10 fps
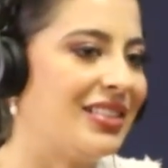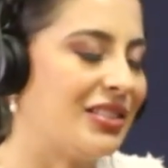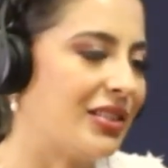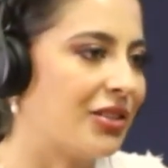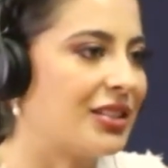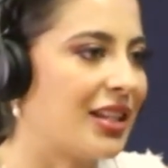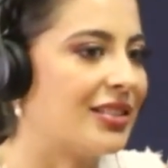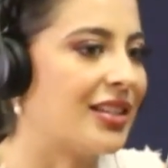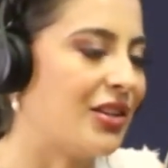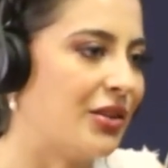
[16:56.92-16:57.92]
there's
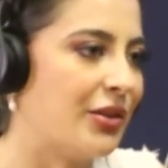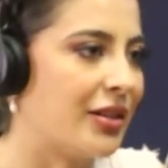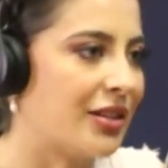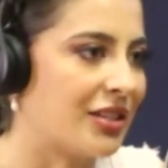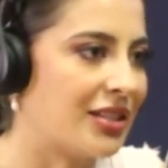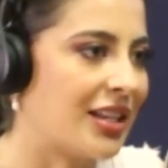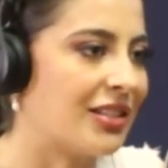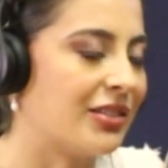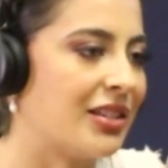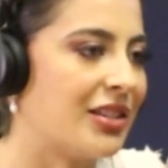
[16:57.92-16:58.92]
things that you don't
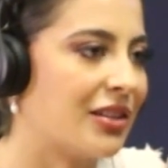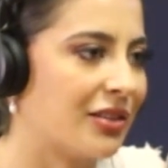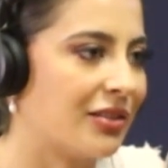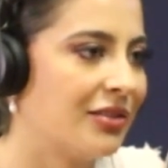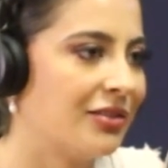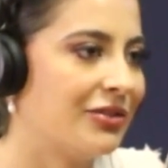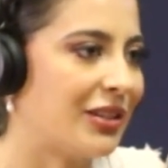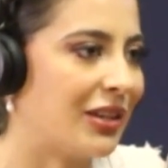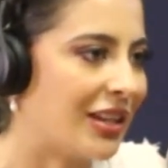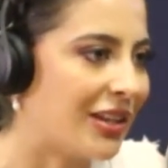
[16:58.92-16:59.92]
understand, so then you're
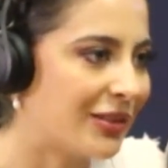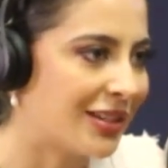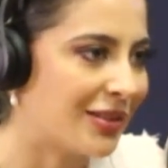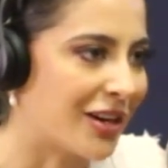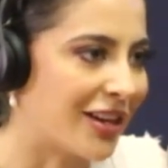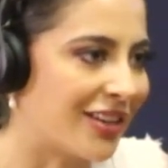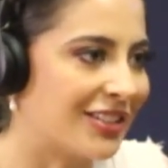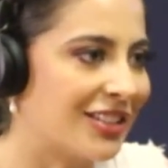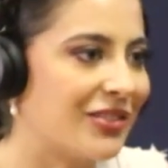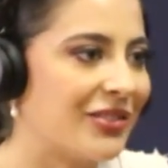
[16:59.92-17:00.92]
feeling guilty about it
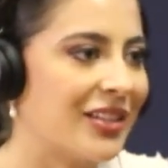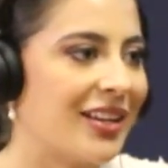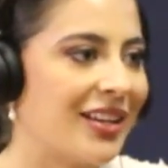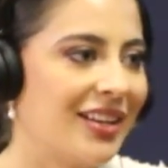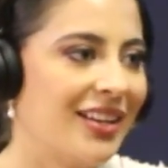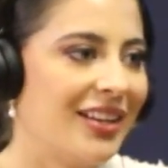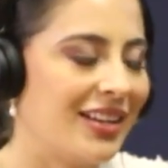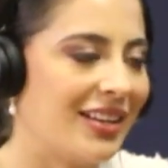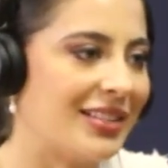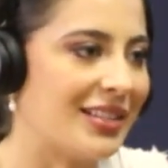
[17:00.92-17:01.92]
yourself, like,
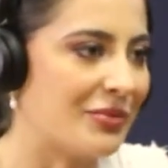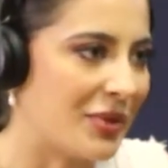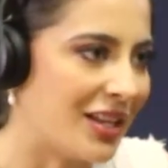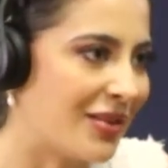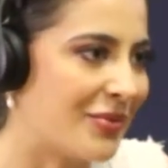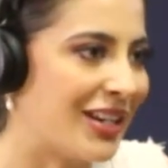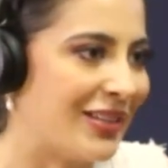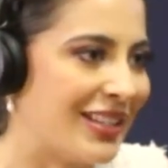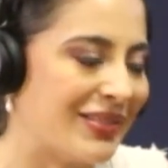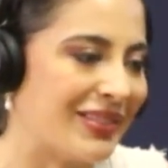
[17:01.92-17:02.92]
is it me? Am I
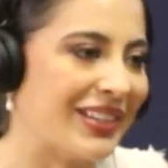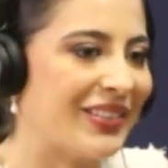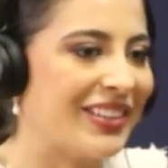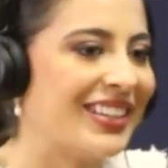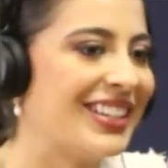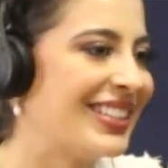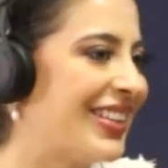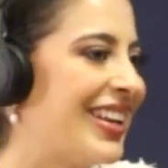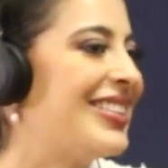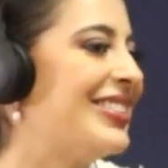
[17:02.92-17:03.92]
doing something wrong? So can